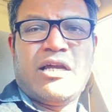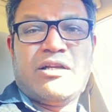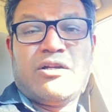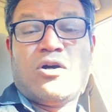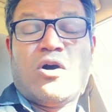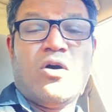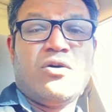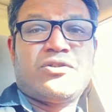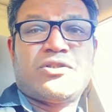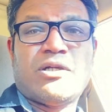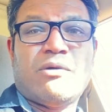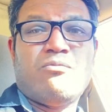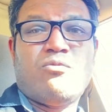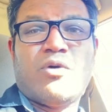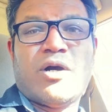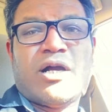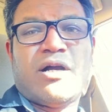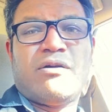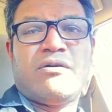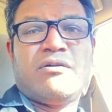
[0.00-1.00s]
go
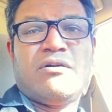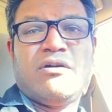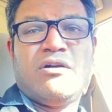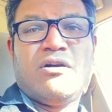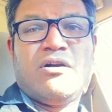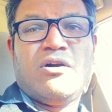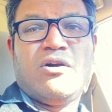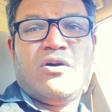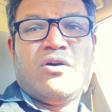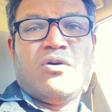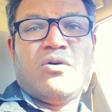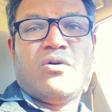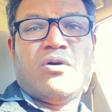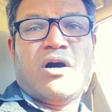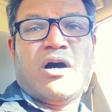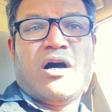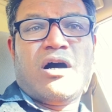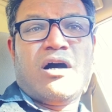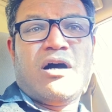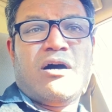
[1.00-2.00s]
somewhere
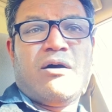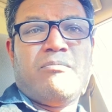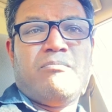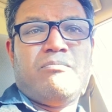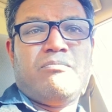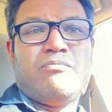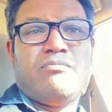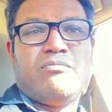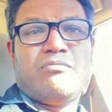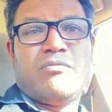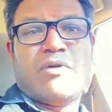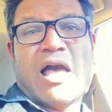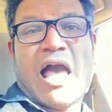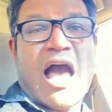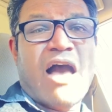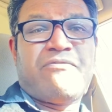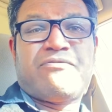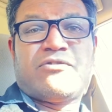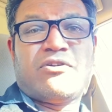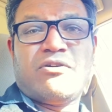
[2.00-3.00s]

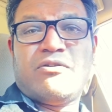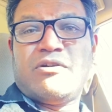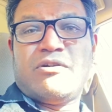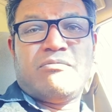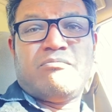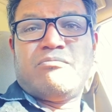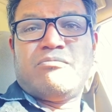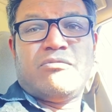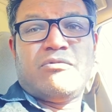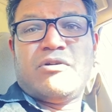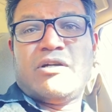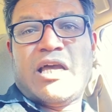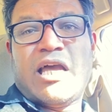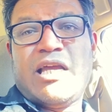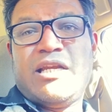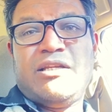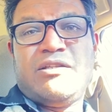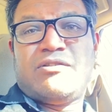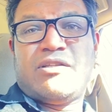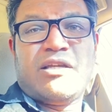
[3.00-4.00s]
after
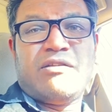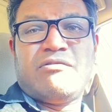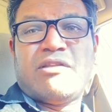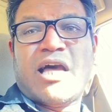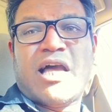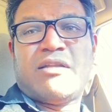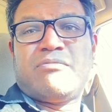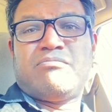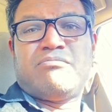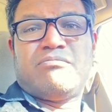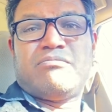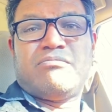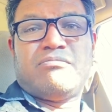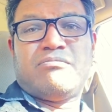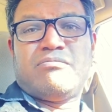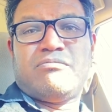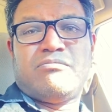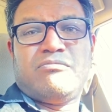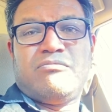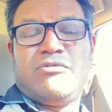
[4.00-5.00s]
anything that,
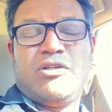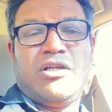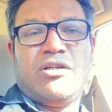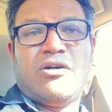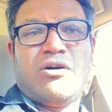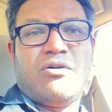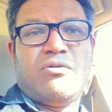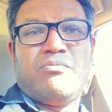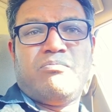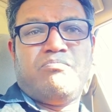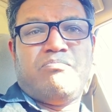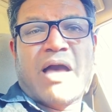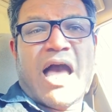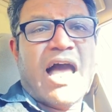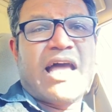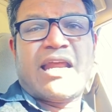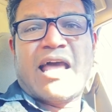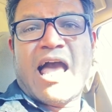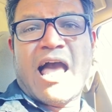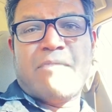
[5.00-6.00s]
you know,
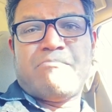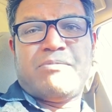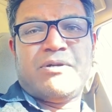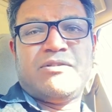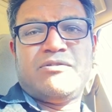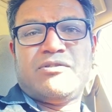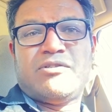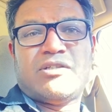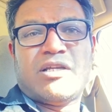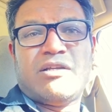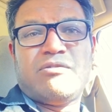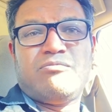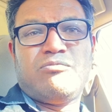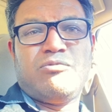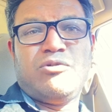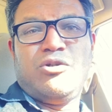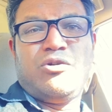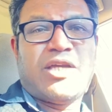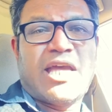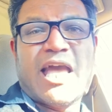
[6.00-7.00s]
bad happens
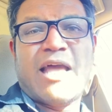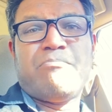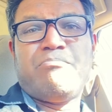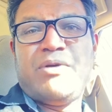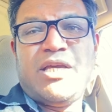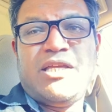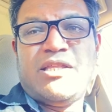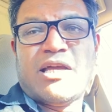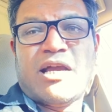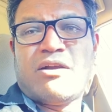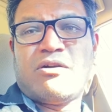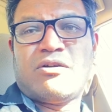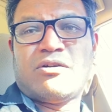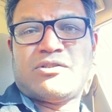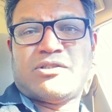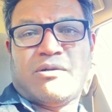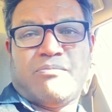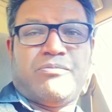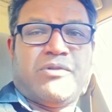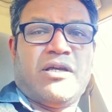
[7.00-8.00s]
and you can't be there or
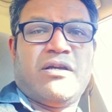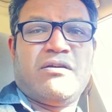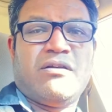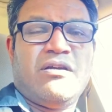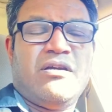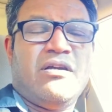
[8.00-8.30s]
something.